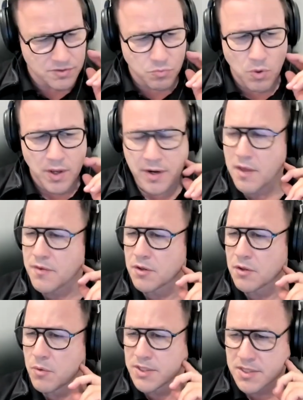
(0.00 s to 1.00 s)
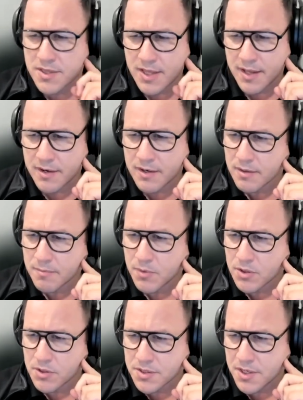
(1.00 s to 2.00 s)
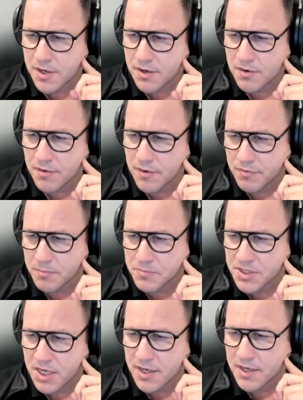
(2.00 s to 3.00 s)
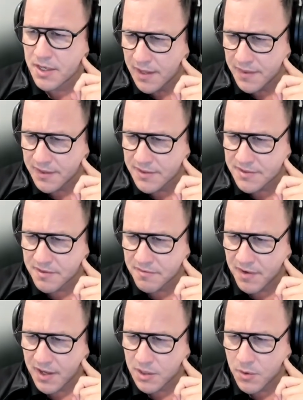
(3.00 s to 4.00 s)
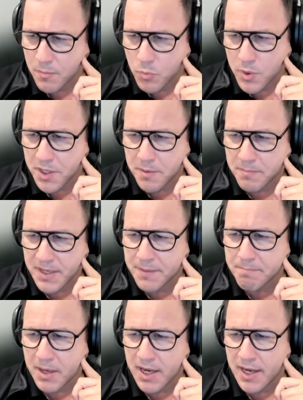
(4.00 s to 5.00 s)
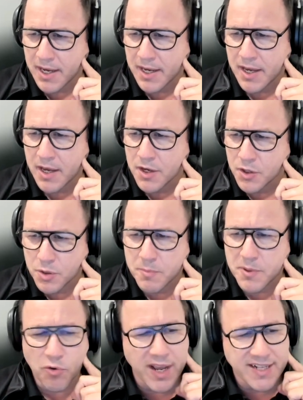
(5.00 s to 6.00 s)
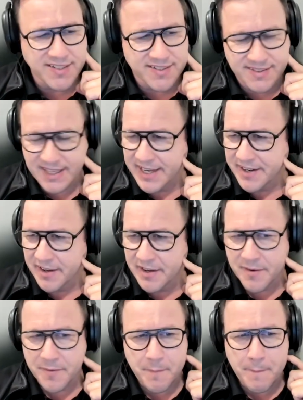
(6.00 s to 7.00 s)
There's one other question that emerged here from John. I think this is a follow up. What do you mean by human rights data?